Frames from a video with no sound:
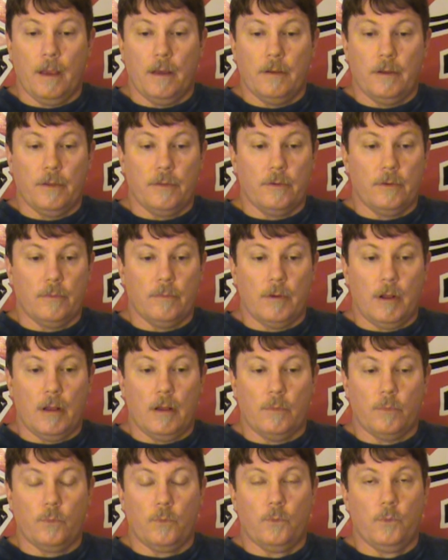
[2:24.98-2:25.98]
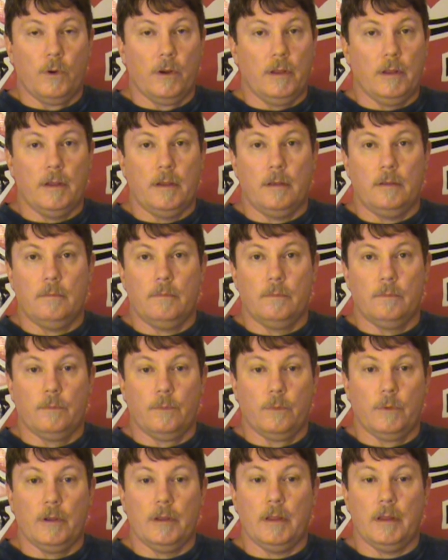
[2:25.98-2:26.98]
Another really
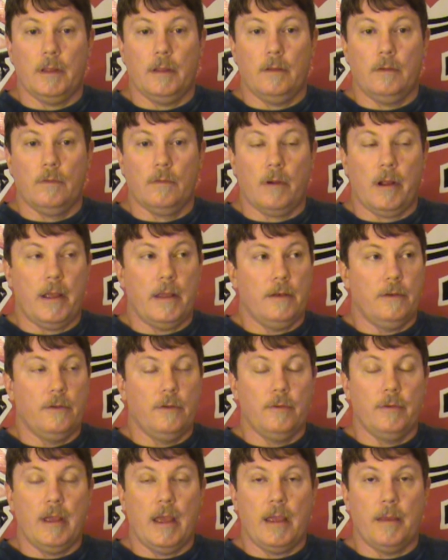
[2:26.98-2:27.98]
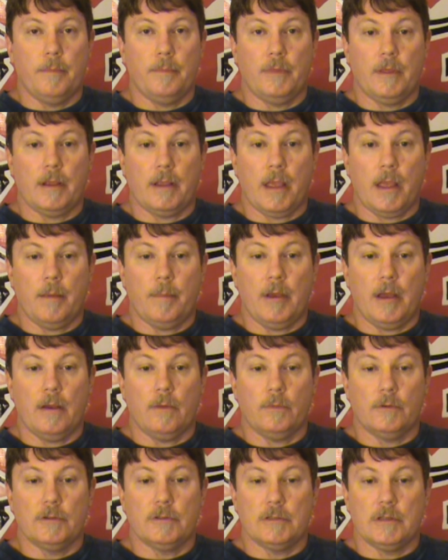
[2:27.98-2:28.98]
great new game that came
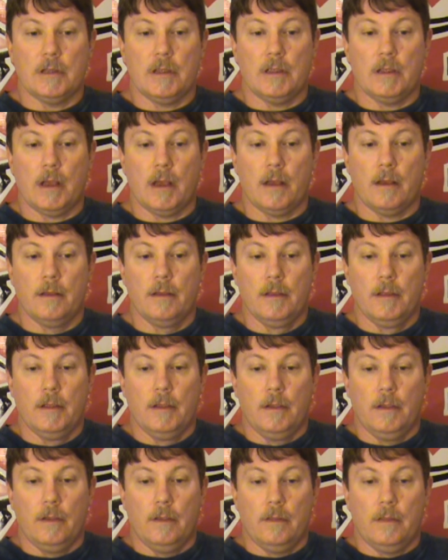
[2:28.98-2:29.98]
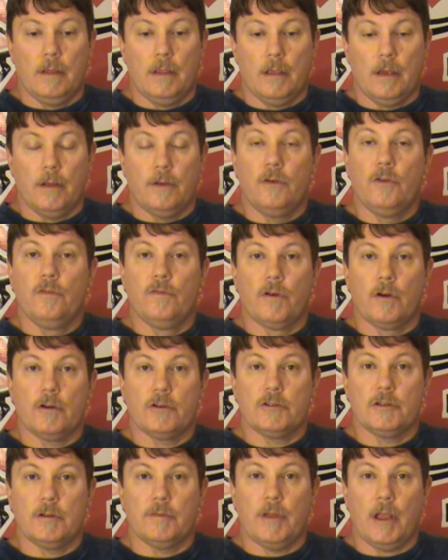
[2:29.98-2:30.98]
out was the new
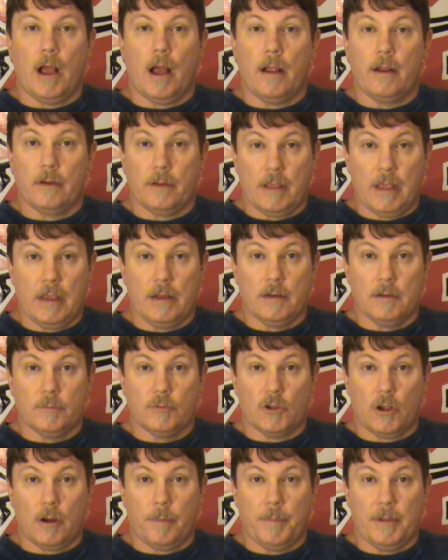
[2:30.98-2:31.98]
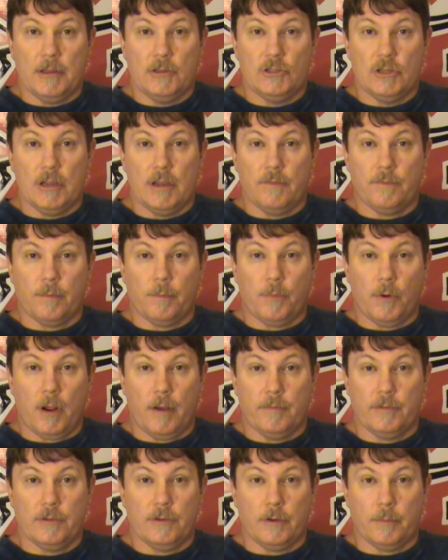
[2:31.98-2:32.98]
version of the Iron Kingdoms RPG from
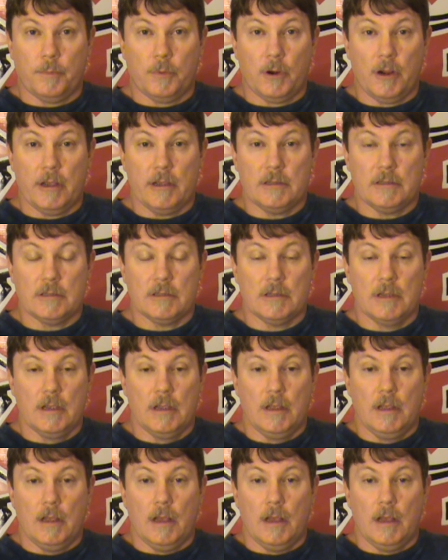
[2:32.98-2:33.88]
Privateer Press.